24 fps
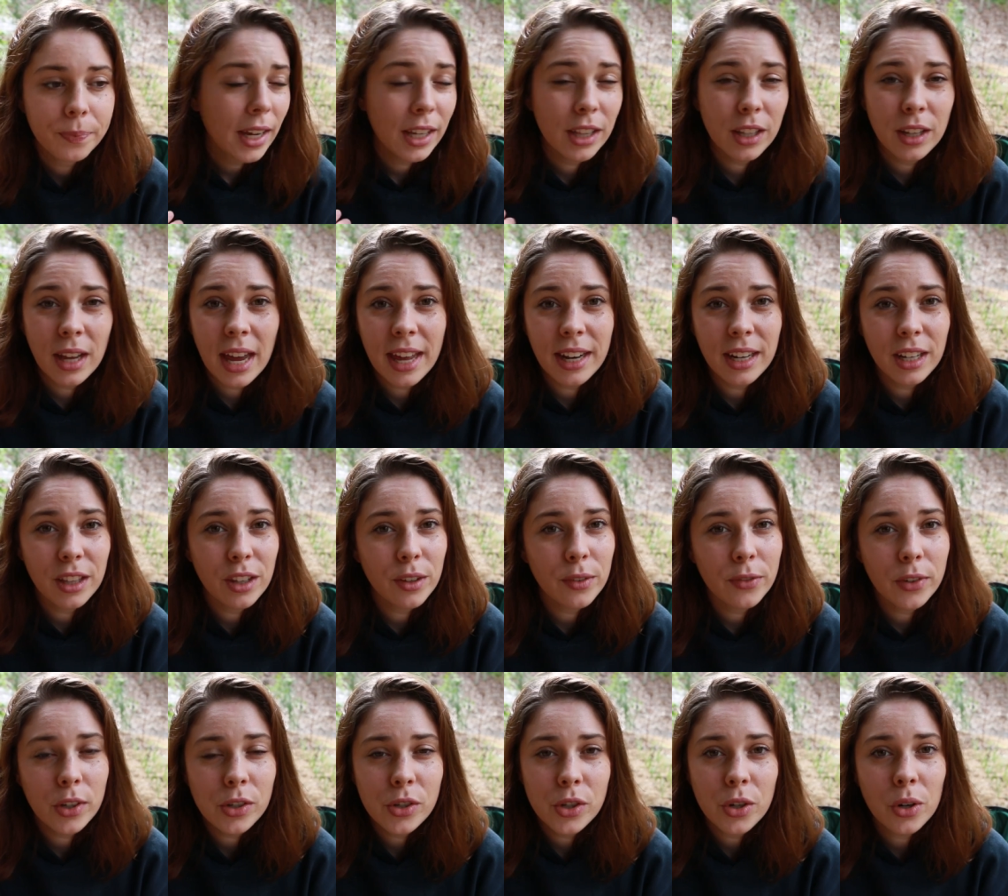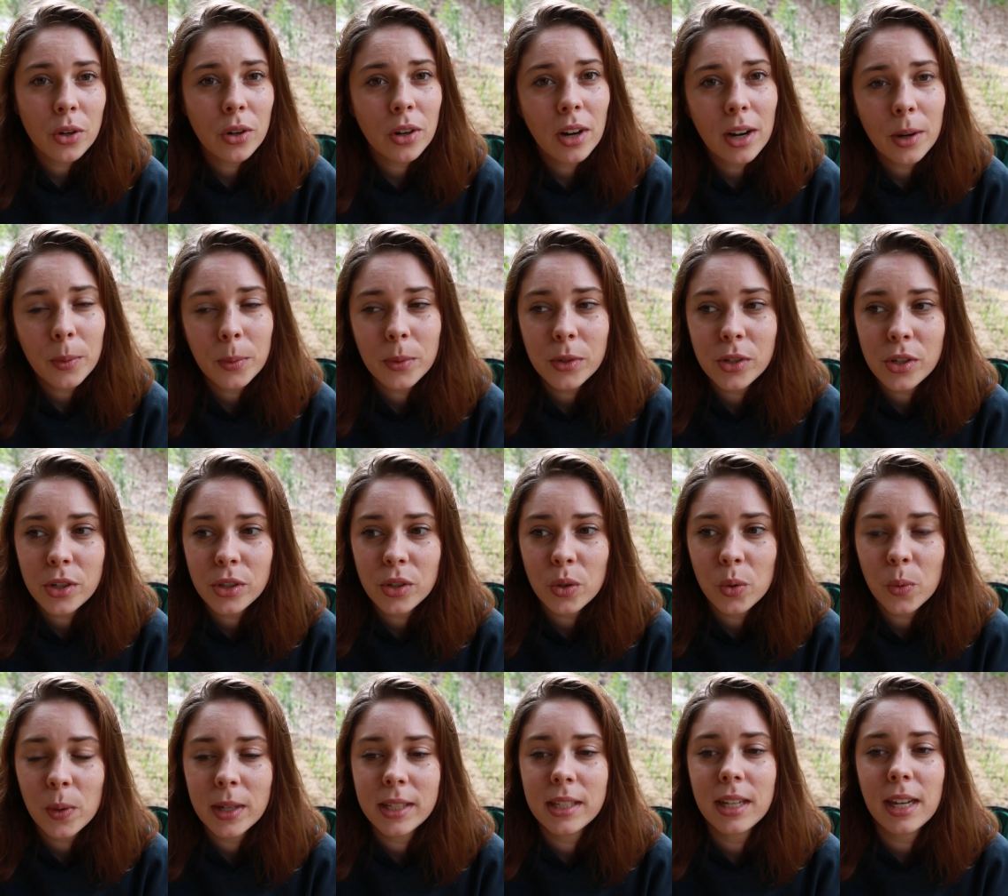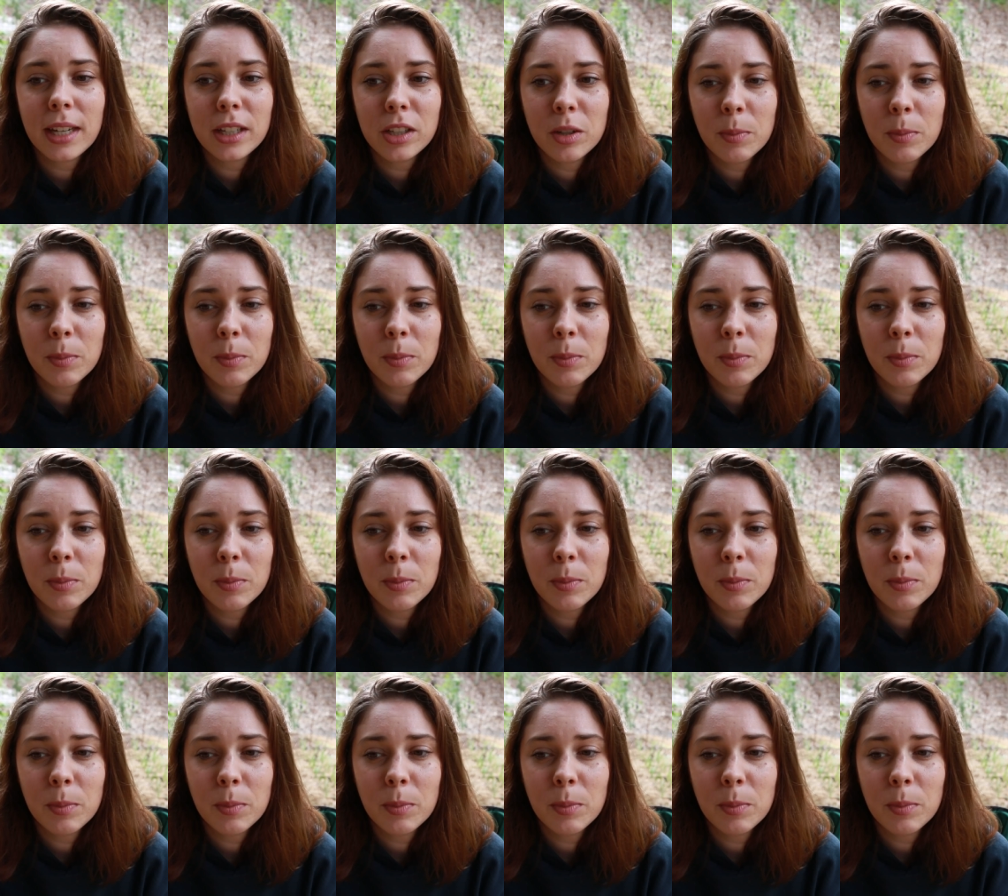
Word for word: In, and in the future, I would just always like